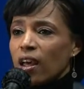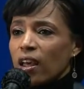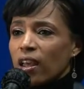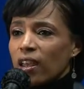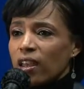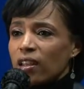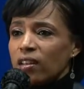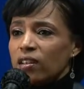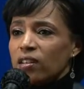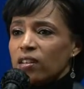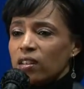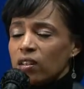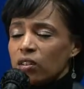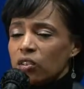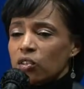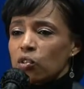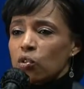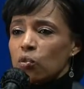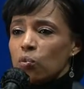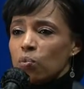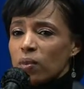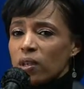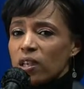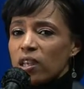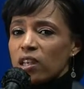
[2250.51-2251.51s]
it to
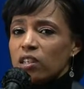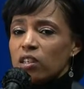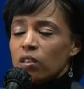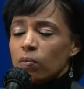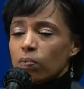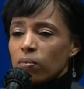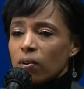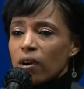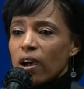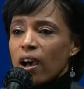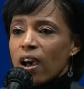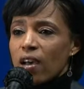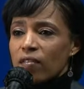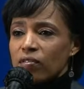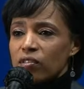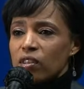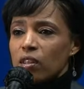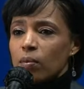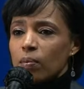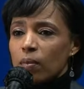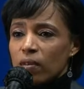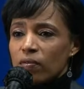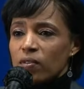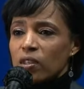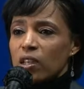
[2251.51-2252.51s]
me it deprives
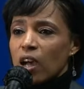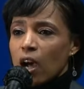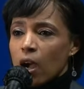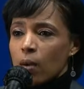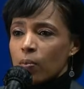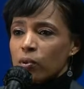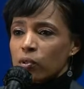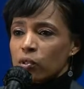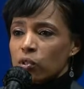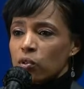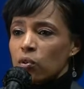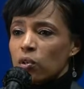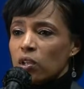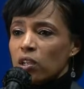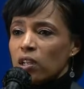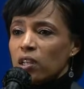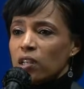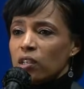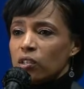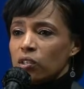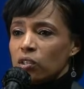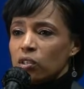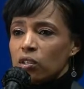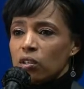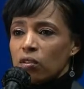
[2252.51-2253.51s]
them of the opportunity
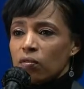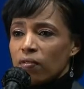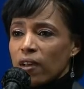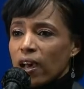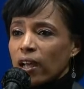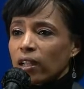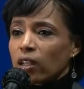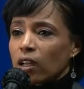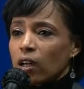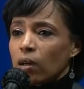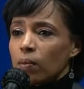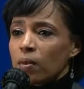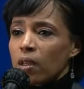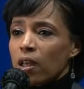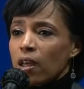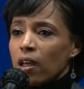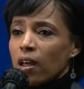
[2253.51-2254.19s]
to develop